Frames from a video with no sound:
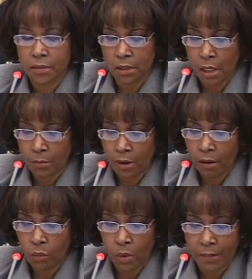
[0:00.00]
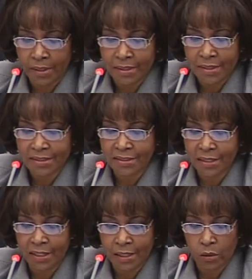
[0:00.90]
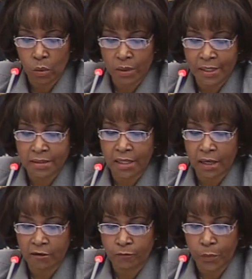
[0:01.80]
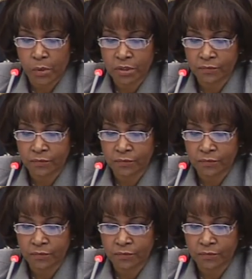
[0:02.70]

the number of women sitting on executive